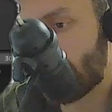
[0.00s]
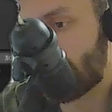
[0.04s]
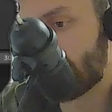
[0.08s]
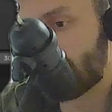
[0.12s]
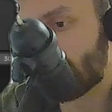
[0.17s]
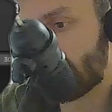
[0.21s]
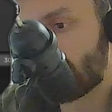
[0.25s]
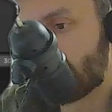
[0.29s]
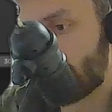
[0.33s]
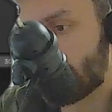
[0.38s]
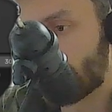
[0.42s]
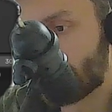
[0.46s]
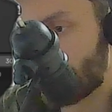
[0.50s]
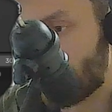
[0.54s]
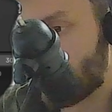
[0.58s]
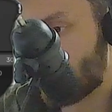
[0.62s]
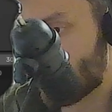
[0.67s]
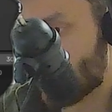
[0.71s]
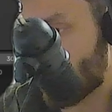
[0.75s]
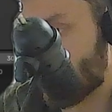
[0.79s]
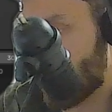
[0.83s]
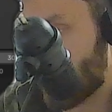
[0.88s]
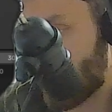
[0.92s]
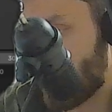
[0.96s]
I just need to make
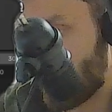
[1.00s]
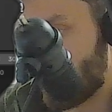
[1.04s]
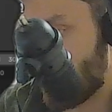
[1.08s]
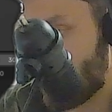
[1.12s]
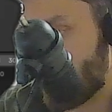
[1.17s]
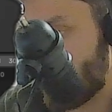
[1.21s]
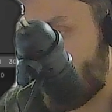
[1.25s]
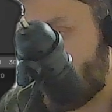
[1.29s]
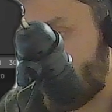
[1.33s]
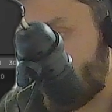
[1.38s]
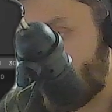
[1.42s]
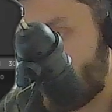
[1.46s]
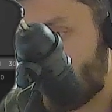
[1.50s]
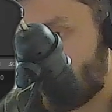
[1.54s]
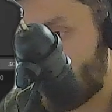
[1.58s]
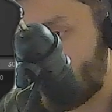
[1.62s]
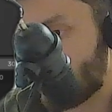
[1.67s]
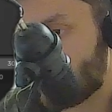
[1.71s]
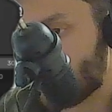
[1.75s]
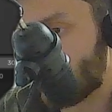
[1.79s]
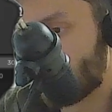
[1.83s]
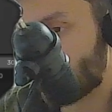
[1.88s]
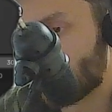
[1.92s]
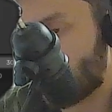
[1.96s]
sure it is
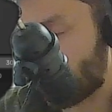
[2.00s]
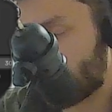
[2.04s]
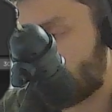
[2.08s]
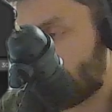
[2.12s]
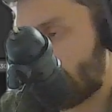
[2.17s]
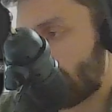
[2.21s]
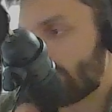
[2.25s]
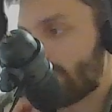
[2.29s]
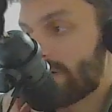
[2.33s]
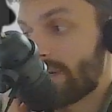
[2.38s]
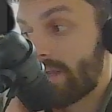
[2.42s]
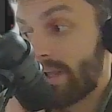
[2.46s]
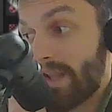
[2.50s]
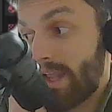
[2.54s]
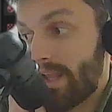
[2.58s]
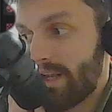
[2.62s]
the selected one,